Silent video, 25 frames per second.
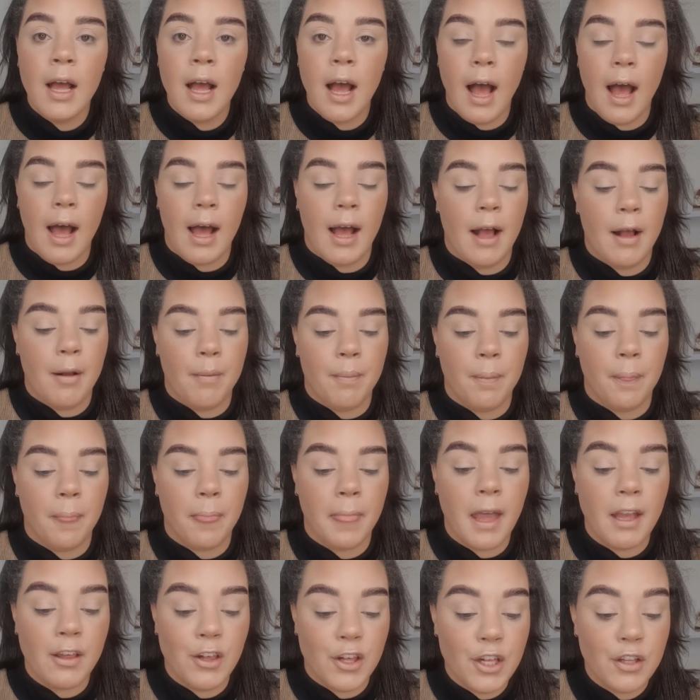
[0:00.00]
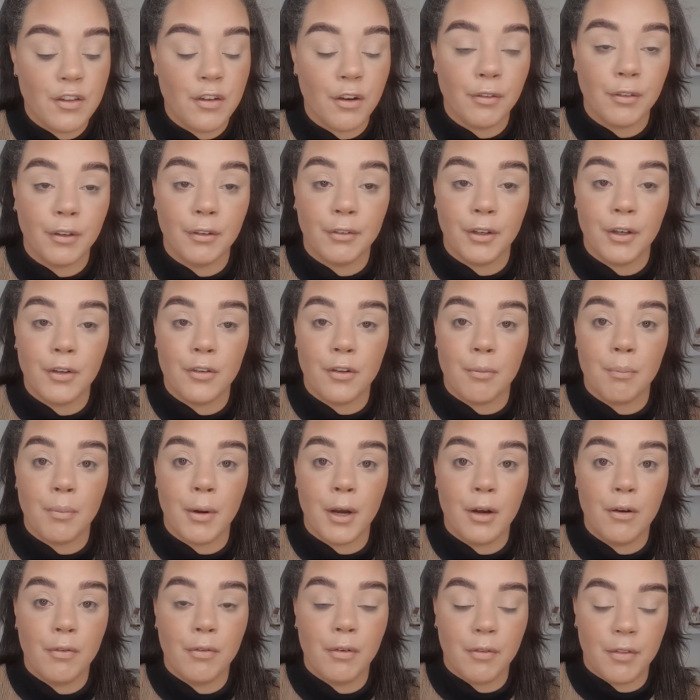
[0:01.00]
And she's done reviews on
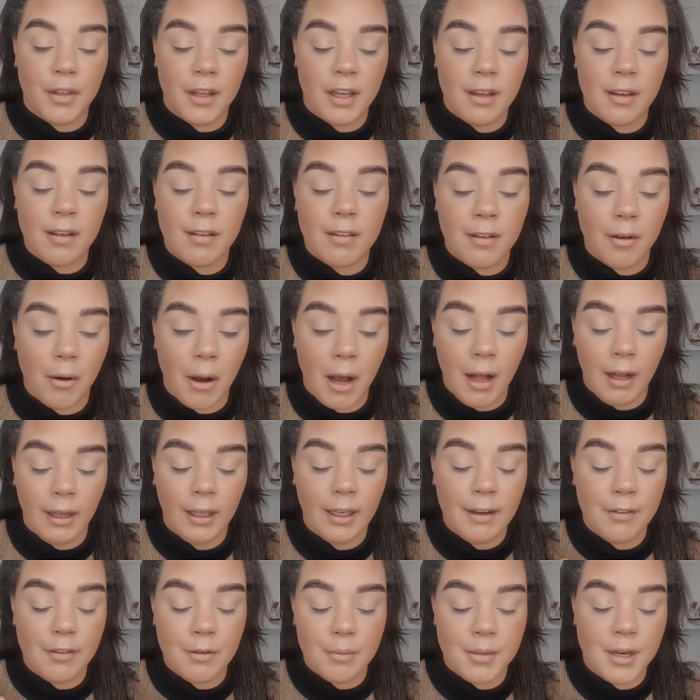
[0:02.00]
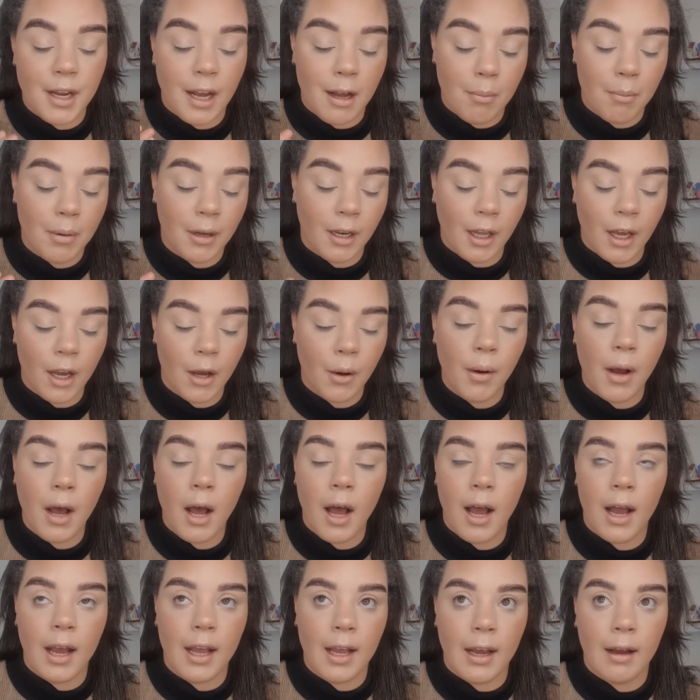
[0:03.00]
both of these, so I'll leave them down below.
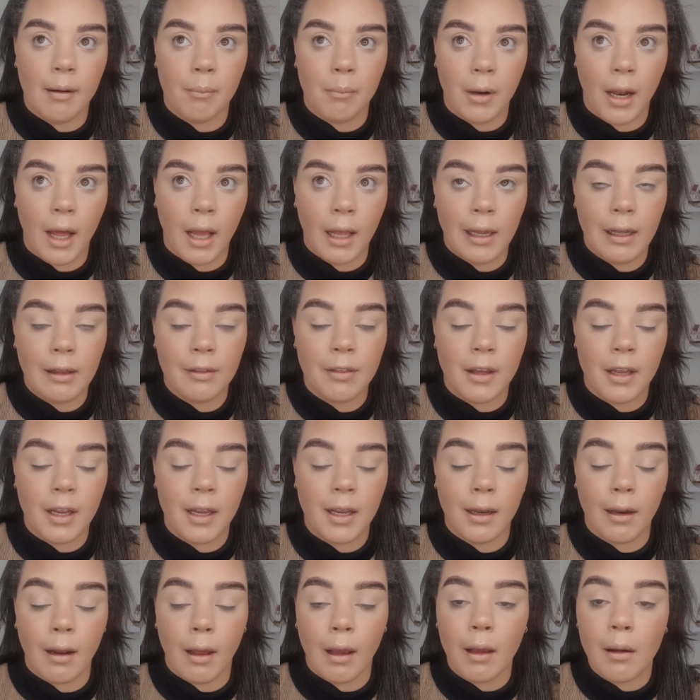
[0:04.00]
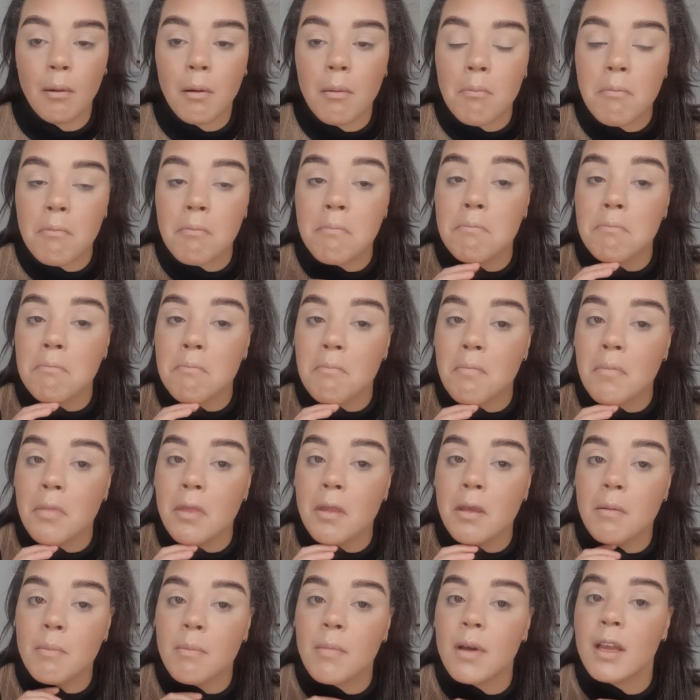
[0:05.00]
I am like thinking like
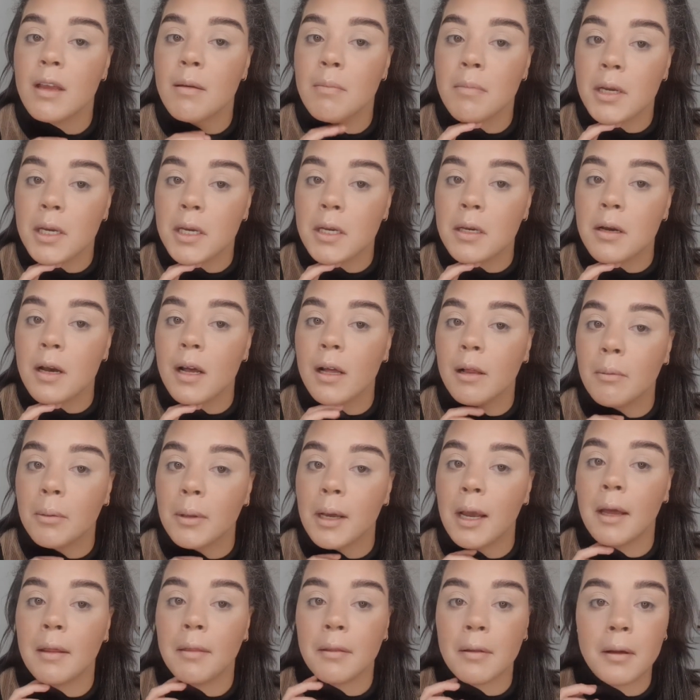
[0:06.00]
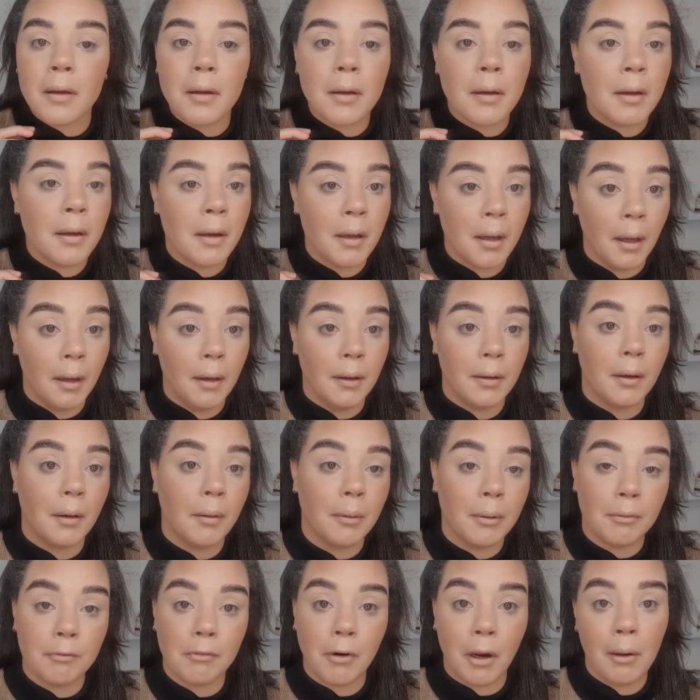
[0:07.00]
maybe I'll get the
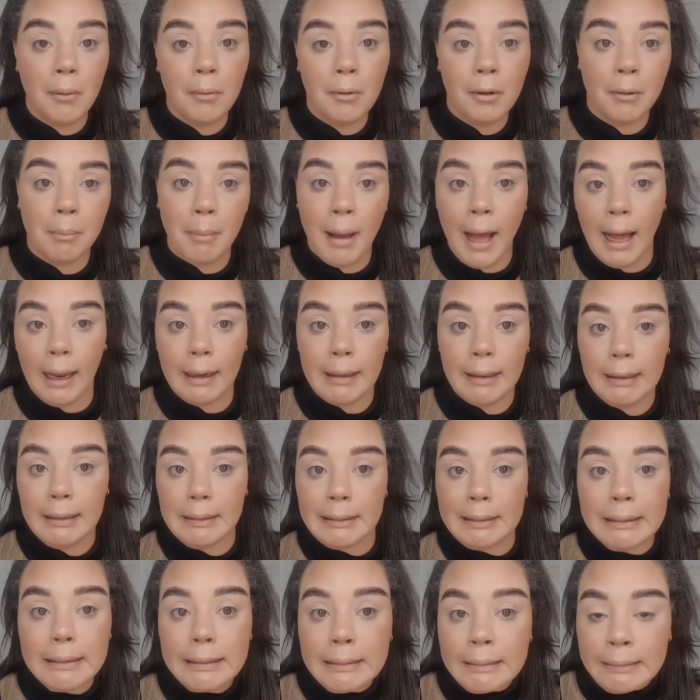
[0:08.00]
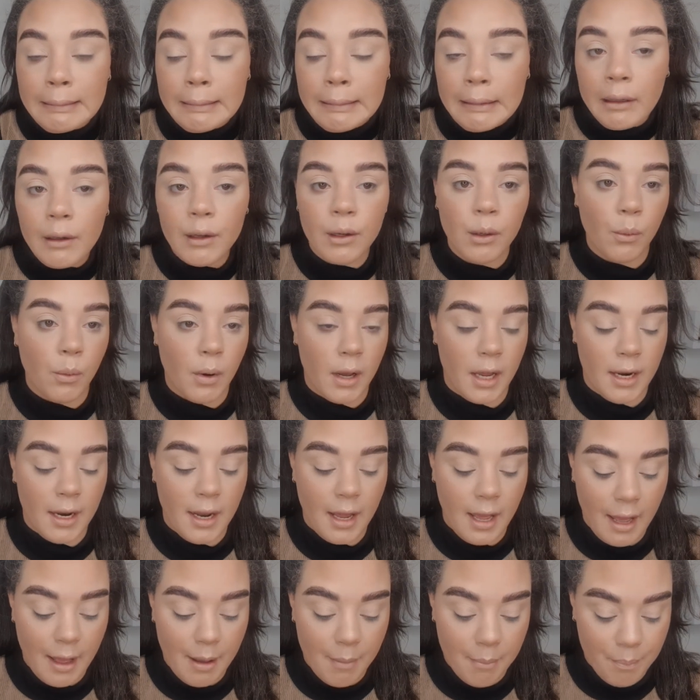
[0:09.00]
Gone Rogue palette
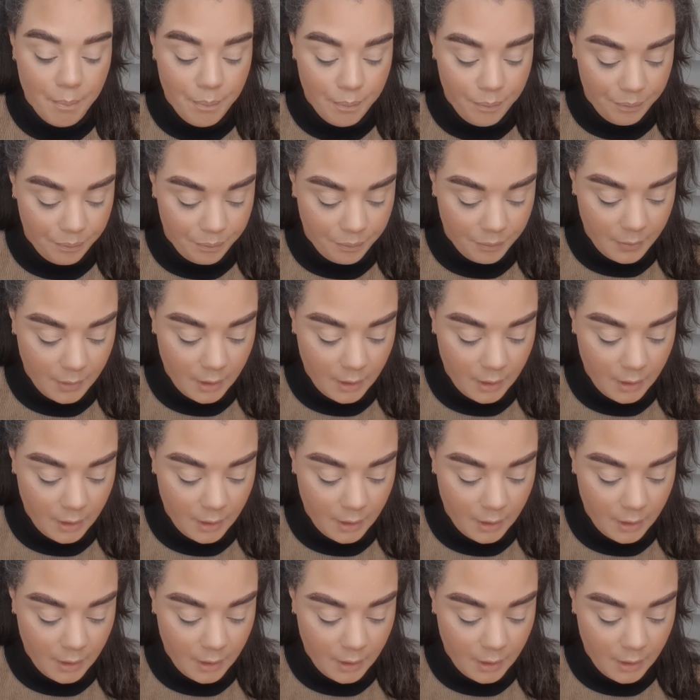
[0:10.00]
when